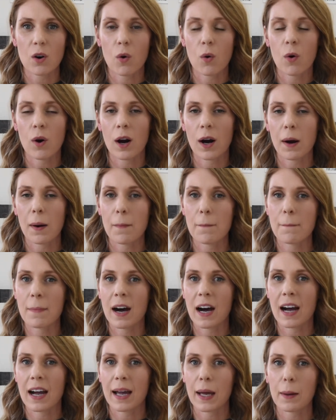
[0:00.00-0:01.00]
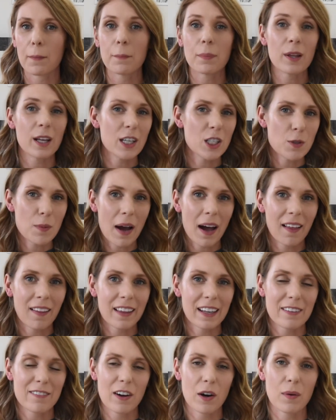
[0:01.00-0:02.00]
or my blush
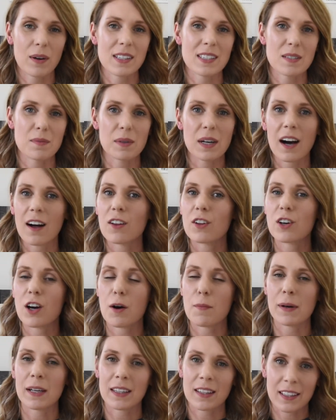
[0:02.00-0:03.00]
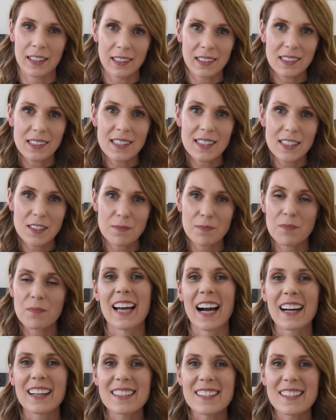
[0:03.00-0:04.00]
palette if I want some color on my lids.
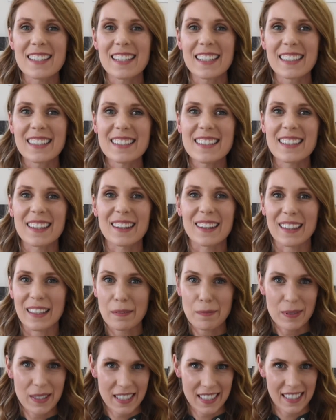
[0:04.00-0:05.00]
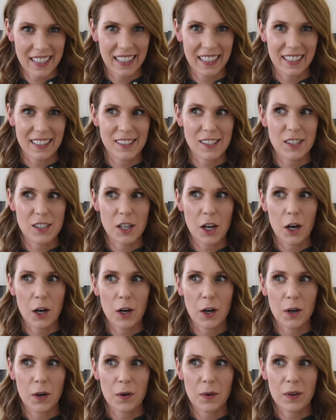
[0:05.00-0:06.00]
Next is lipstick.
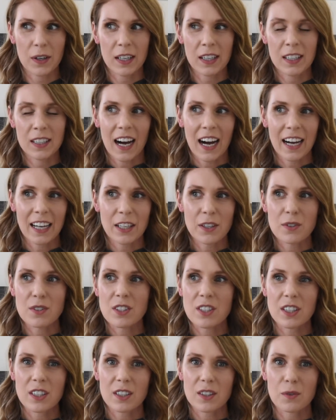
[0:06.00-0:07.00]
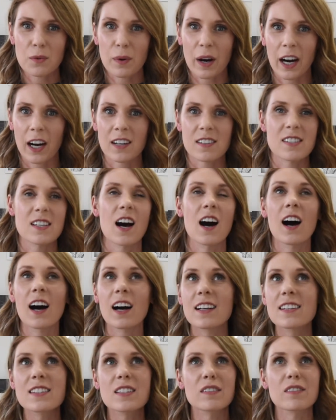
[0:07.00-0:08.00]
So I used to wear
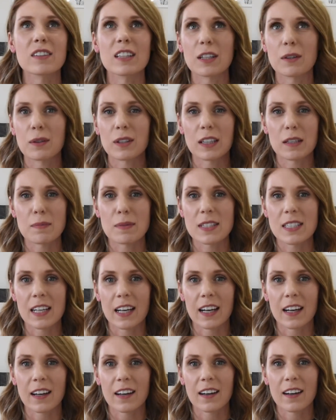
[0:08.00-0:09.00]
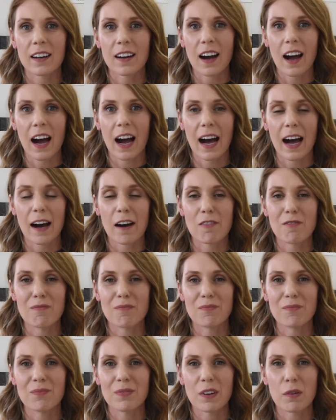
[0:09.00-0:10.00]
tons of liquid lipstick,
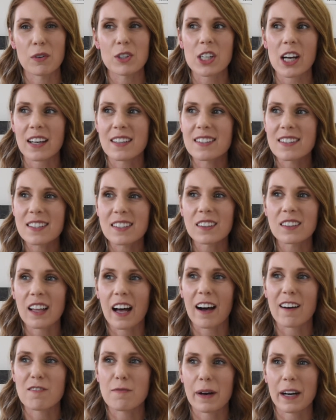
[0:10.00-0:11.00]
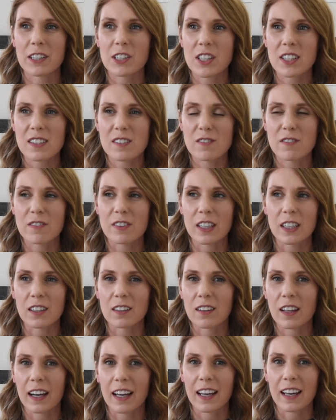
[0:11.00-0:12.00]
which I still love, but I just feel
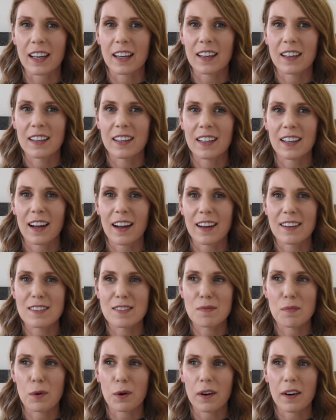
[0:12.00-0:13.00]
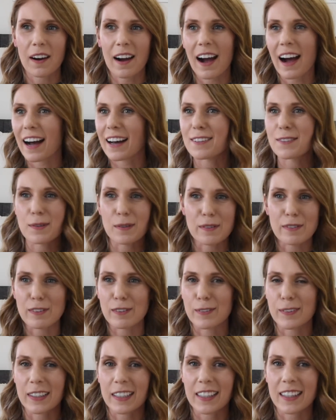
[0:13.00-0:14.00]
like it's more hassle for
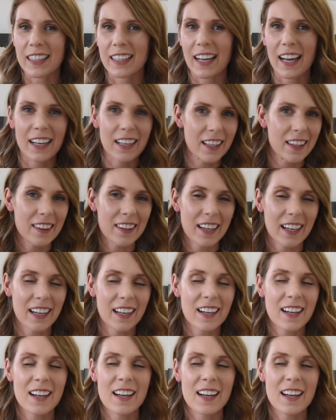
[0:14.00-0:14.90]
me than anything.